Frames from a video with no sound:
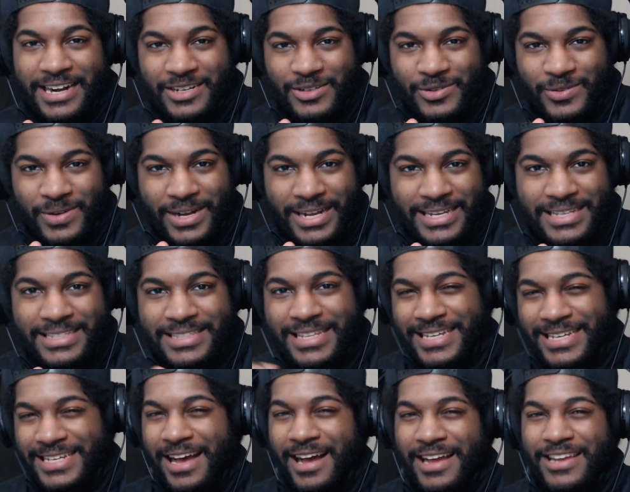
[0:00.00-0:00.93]
got it right
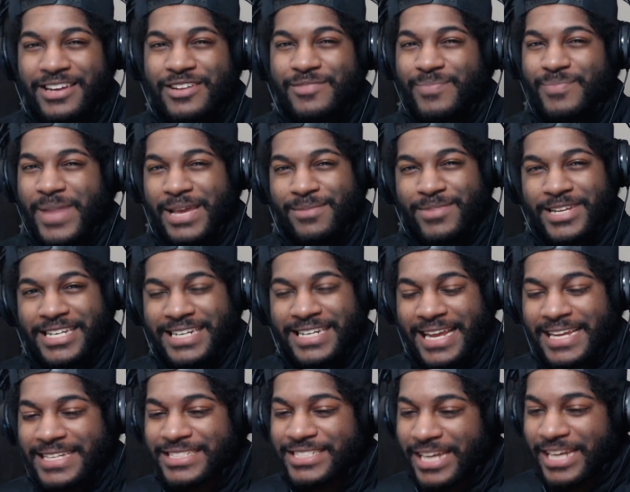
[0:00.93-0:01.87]
like kind of maybe
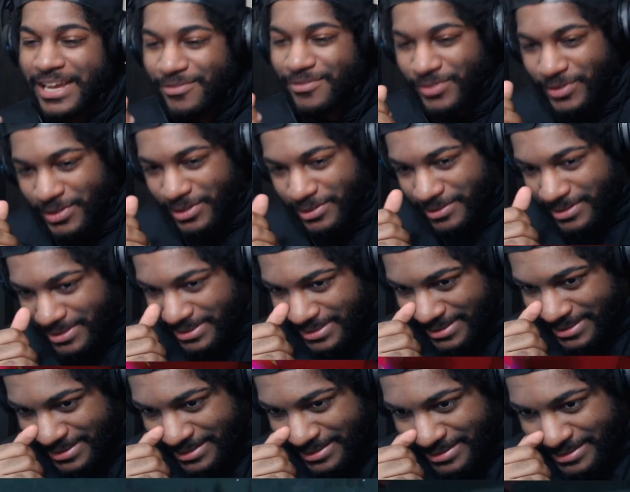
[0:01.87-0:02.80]
deja vu
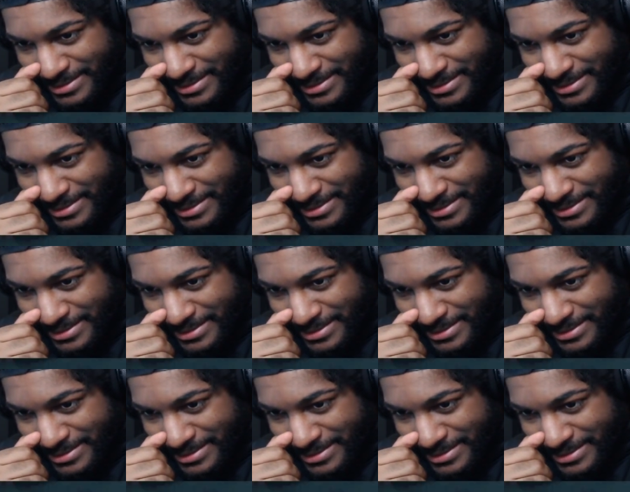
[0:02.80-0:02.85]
